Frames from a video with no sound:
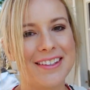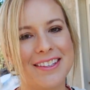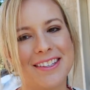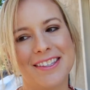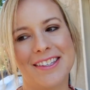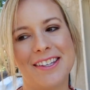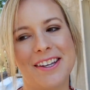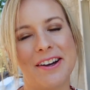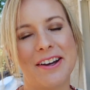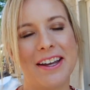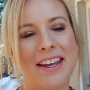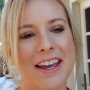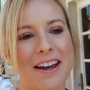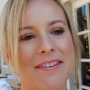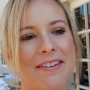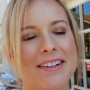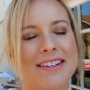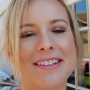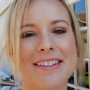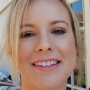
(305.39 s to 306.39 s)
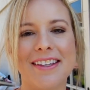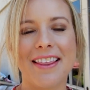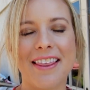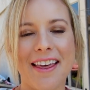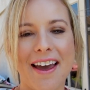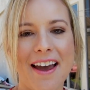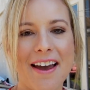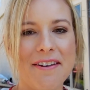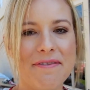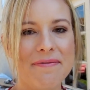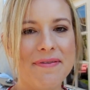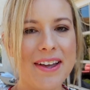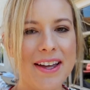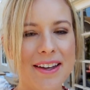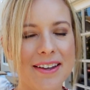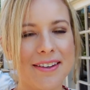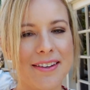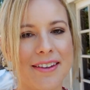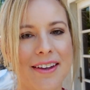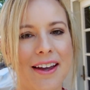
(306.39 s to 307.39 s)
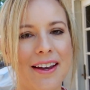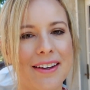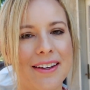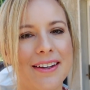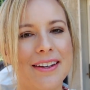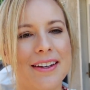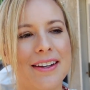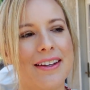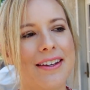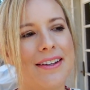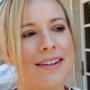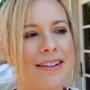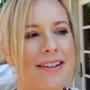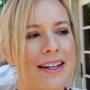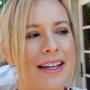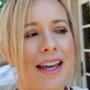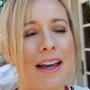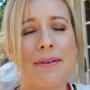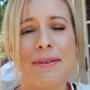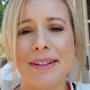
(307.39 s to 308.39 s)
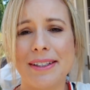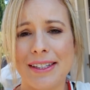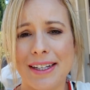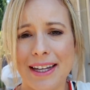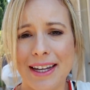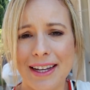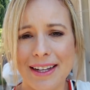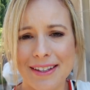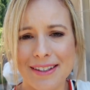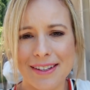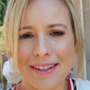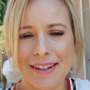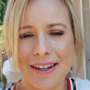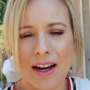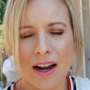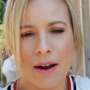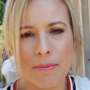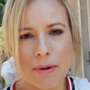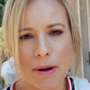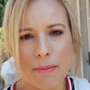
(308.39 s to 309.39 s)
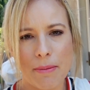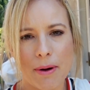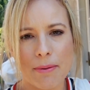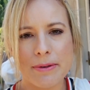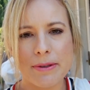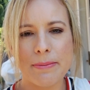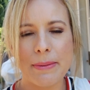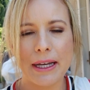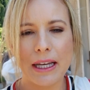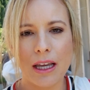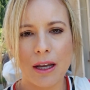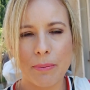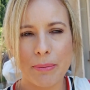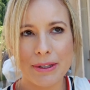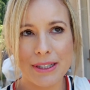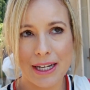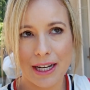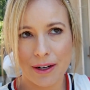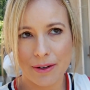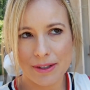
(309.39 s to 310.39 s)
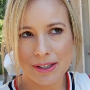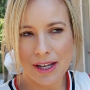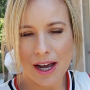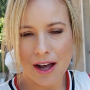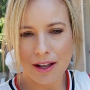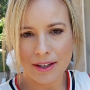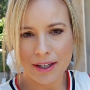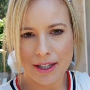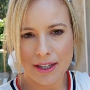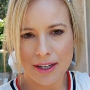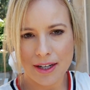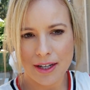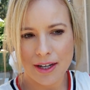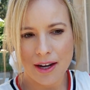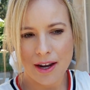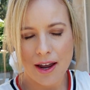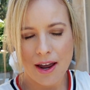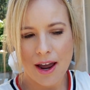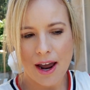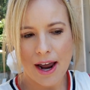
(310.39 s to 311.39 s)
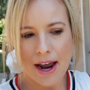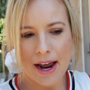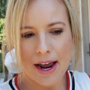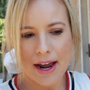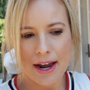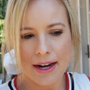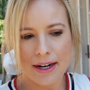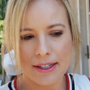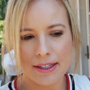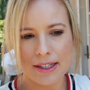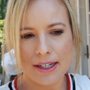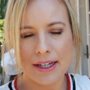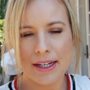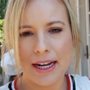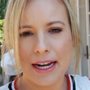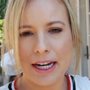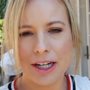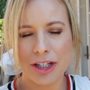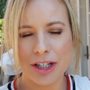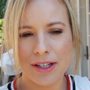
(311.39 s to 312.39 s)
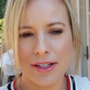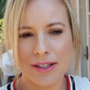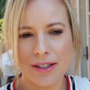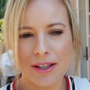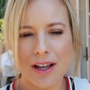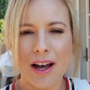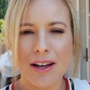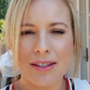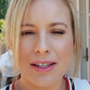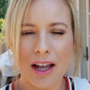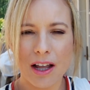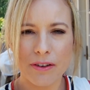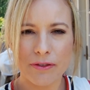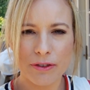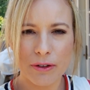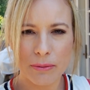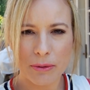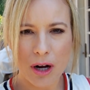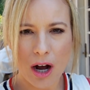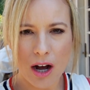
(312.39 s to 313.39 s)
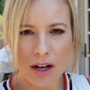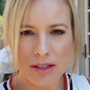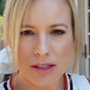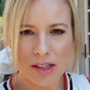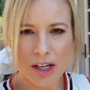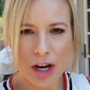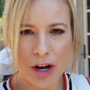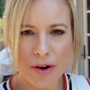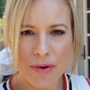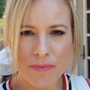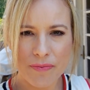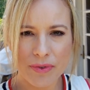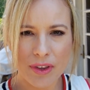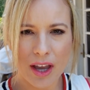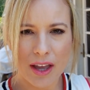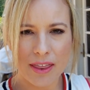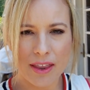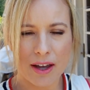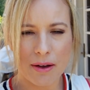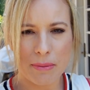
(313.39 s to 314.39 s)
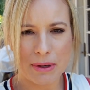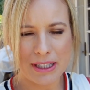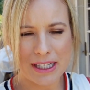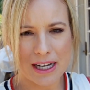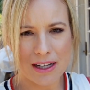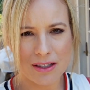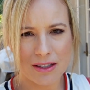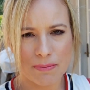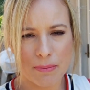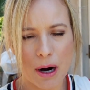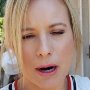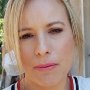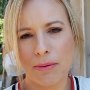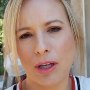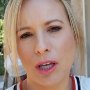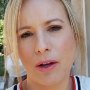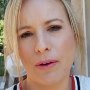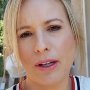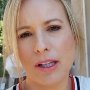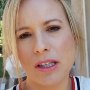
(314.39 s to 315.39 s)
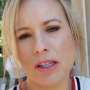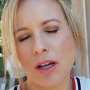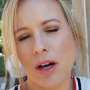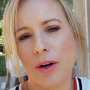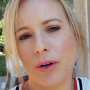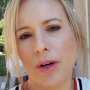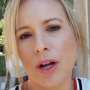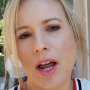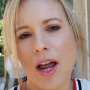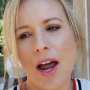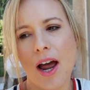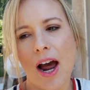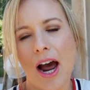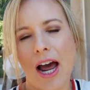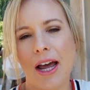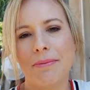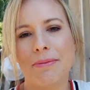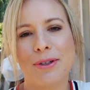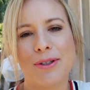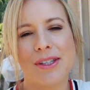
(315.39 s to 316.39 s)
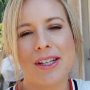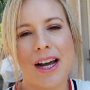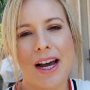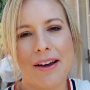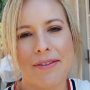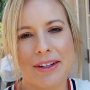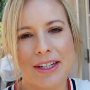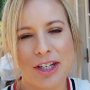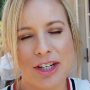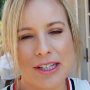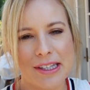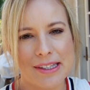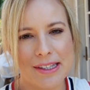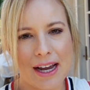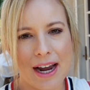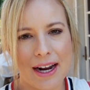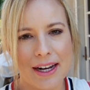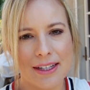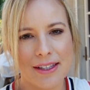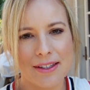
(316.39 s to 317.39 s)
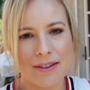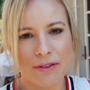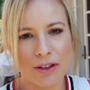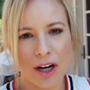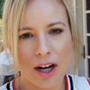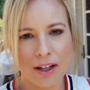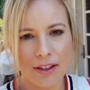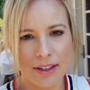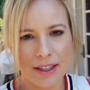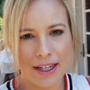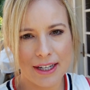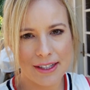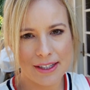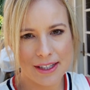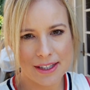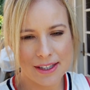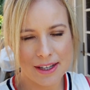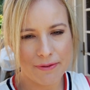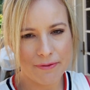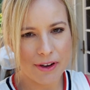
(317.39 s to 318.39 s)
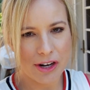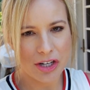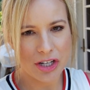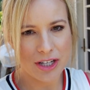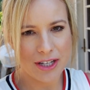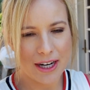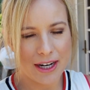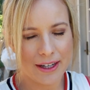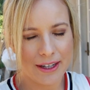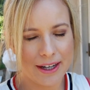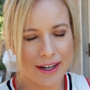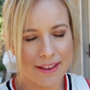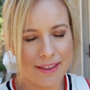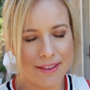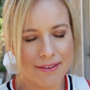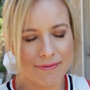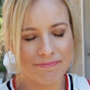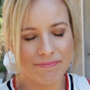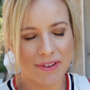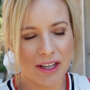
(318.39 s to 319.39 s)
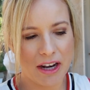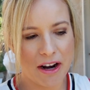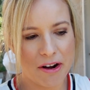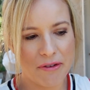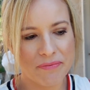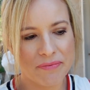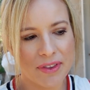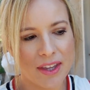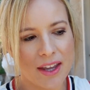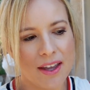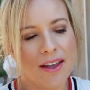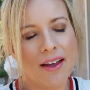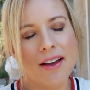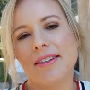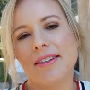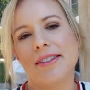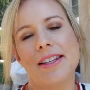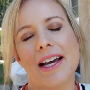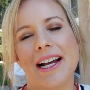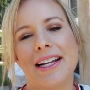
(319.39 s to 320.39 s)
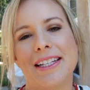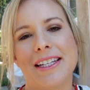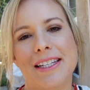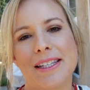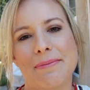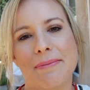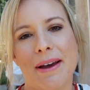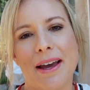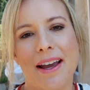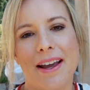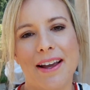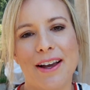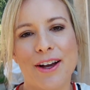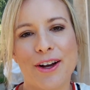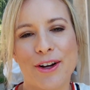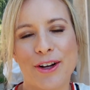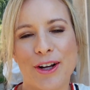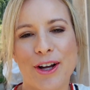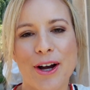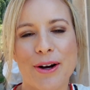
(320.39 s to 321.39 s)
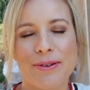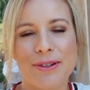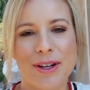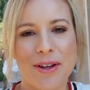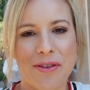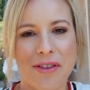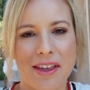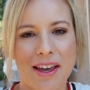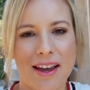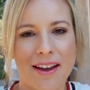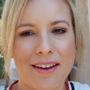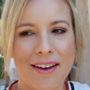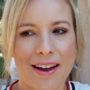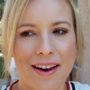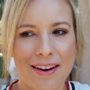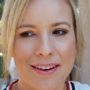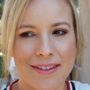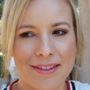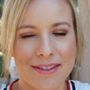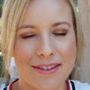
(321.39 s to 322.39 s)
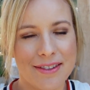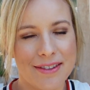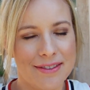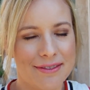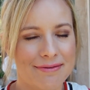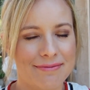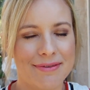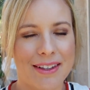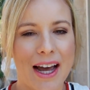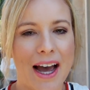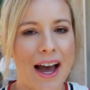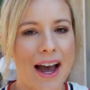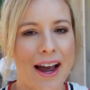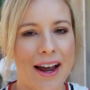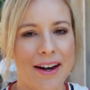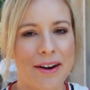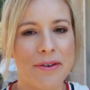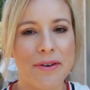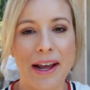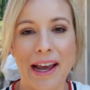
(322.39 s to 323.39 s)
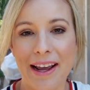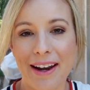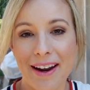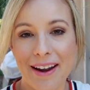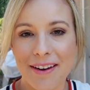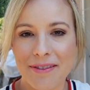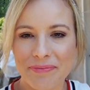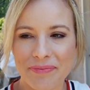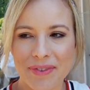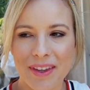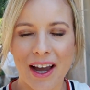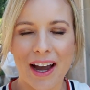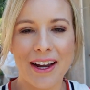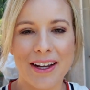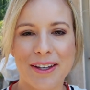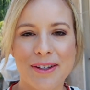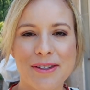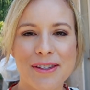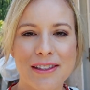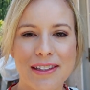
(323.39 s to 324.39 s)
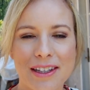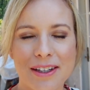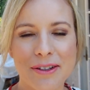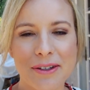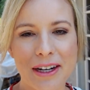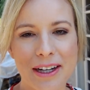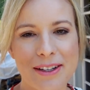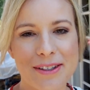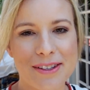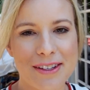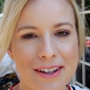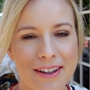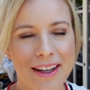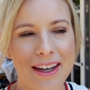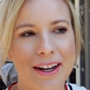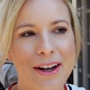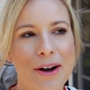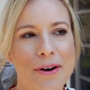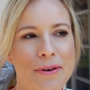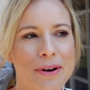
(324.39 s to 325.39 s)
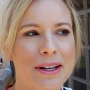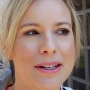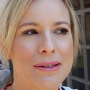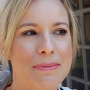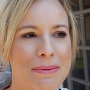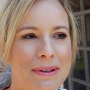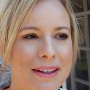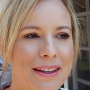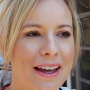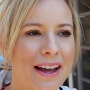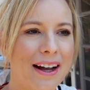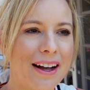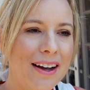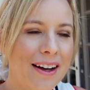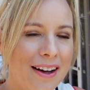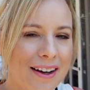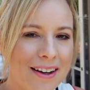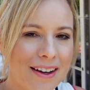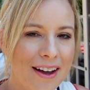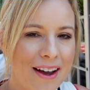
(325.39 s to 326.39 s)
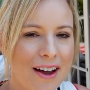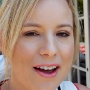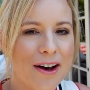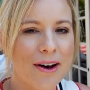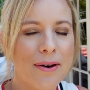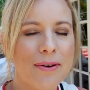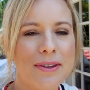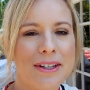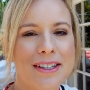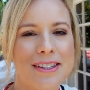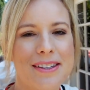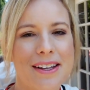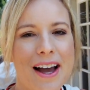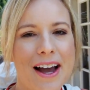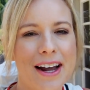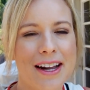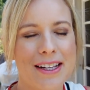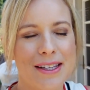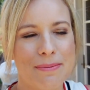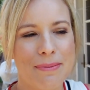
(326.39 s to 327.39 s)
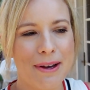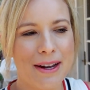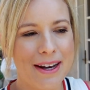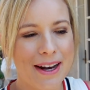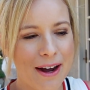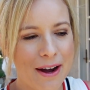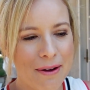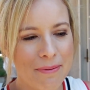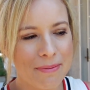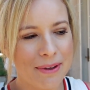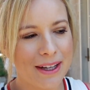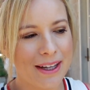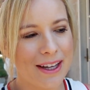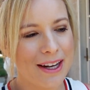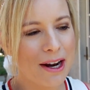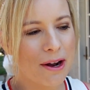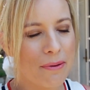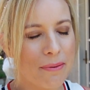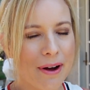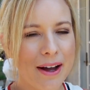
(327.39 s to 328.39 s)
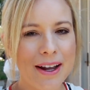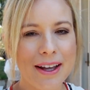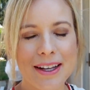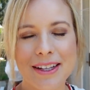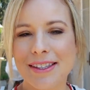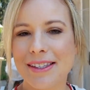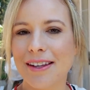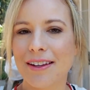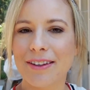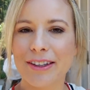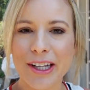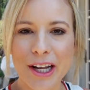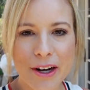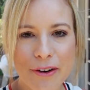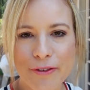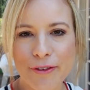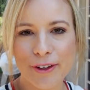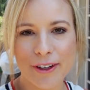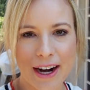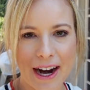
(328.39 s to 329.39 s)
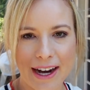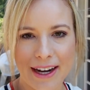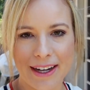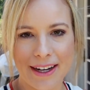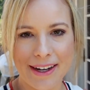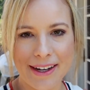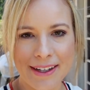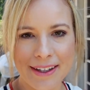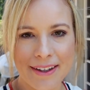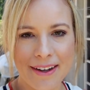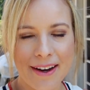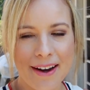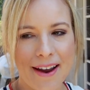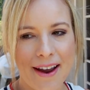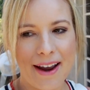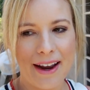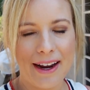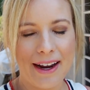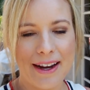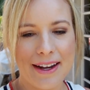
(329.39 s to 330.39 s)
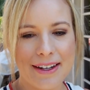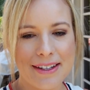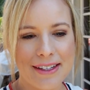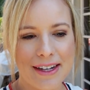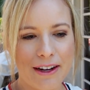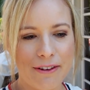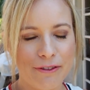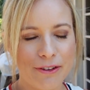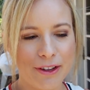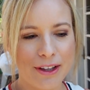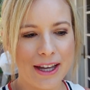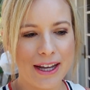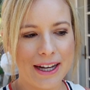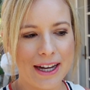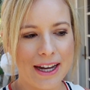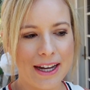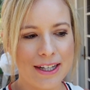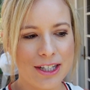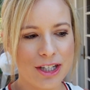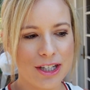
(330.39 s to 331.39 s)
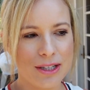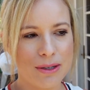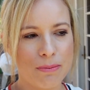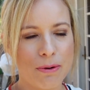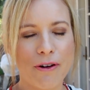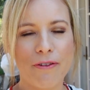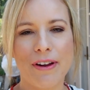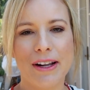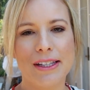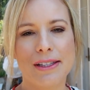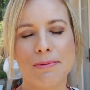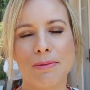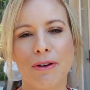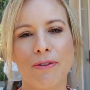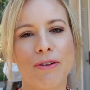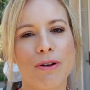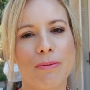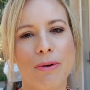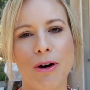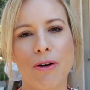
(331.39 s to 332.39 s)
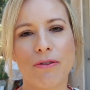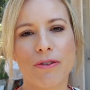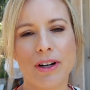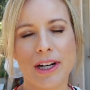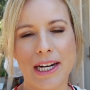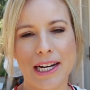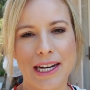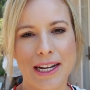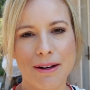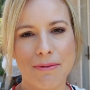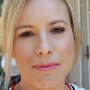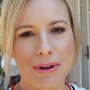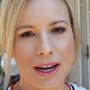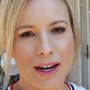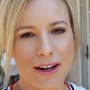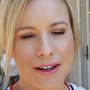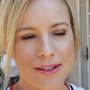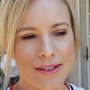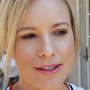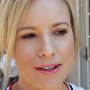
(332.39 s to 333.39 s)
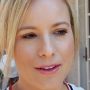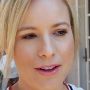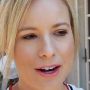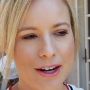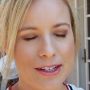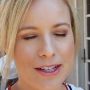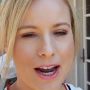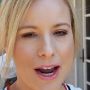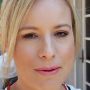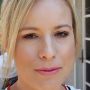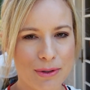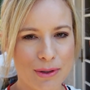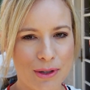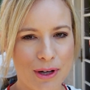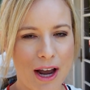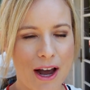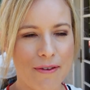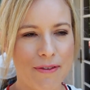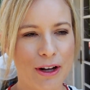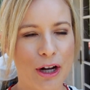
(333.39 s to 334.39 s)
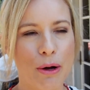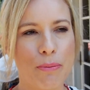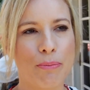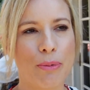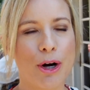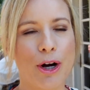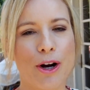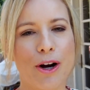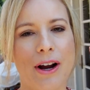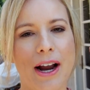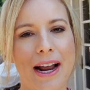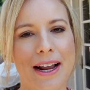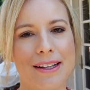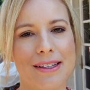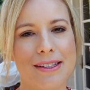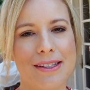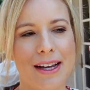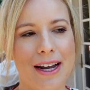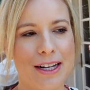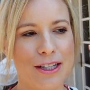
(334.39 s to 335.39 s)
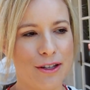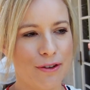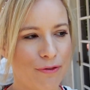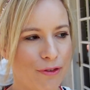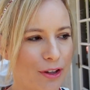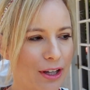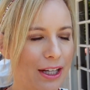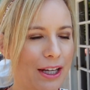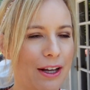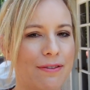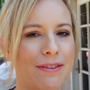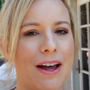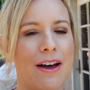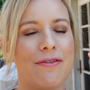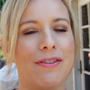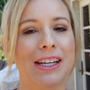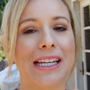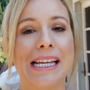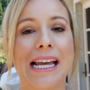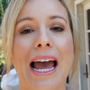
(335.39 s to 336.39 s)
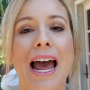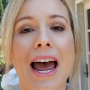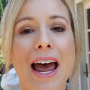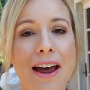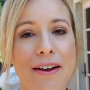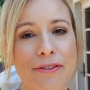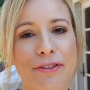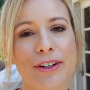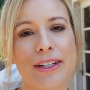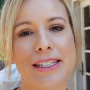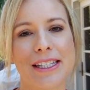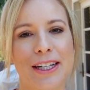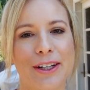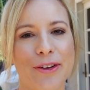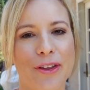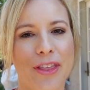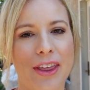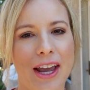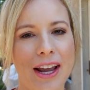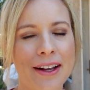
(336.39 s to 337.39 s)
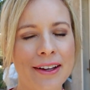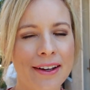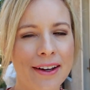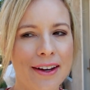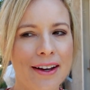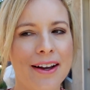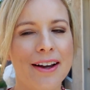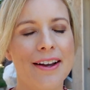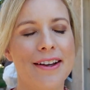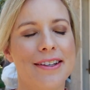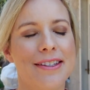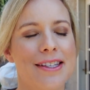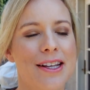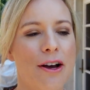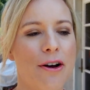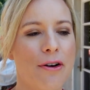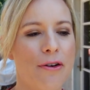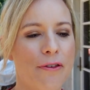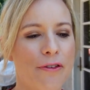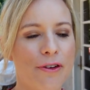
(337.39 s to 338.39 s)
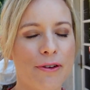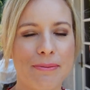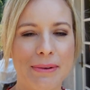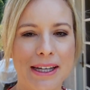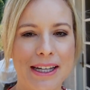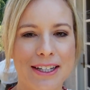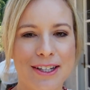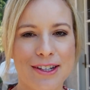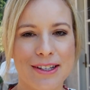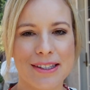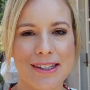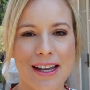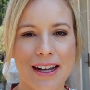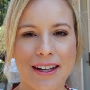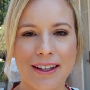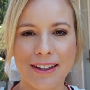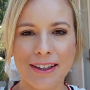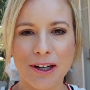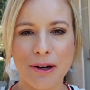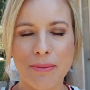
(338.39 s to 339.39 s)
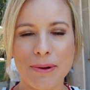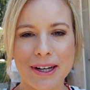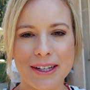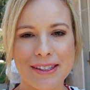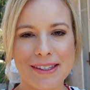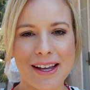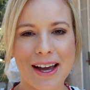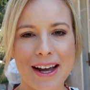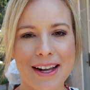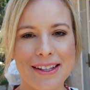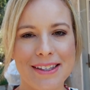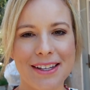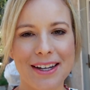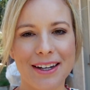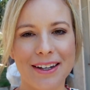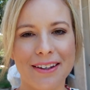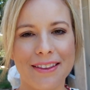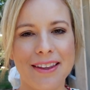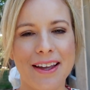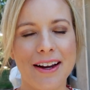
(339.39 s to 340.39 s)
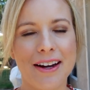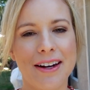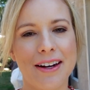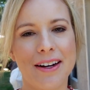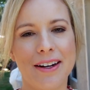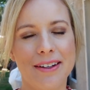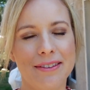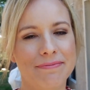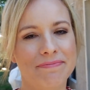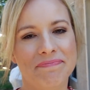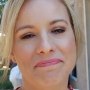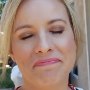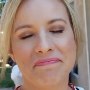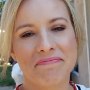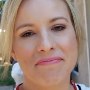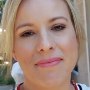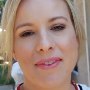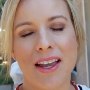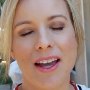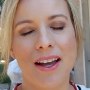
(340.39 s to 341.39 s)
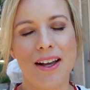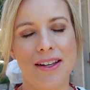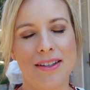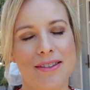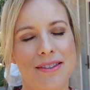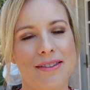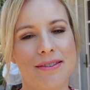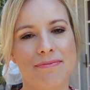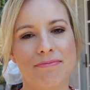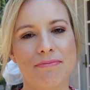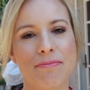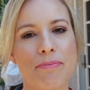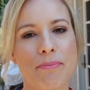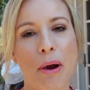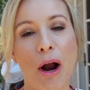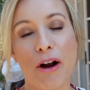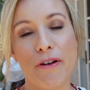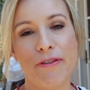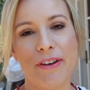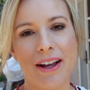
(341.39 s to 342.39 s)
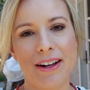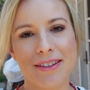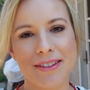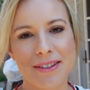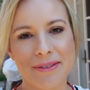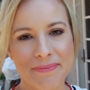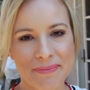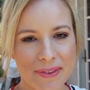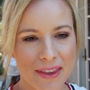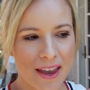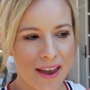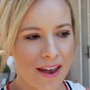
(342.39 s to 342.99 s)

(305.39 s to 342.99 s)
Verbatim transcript: So I can't wait to see them. and I can't wait to eat. My mom's making potato salad and an Asian slaw salad from Costco, and then my dad's barbecuing, so I'm used to having just sides for holidays since I'm vegetarian. You know, sides is my go-to thing, and I don't hate it. I used to like always be like, oh, only sides, but now I'm like, you know what, it's a lot of variety, and I feel like it just prevents me from overeating, because a lot of times when you have like a burger and sides, you feel like you have to have every single thing. So for me, it's just like a little bit of sides here and there, and it's perfect.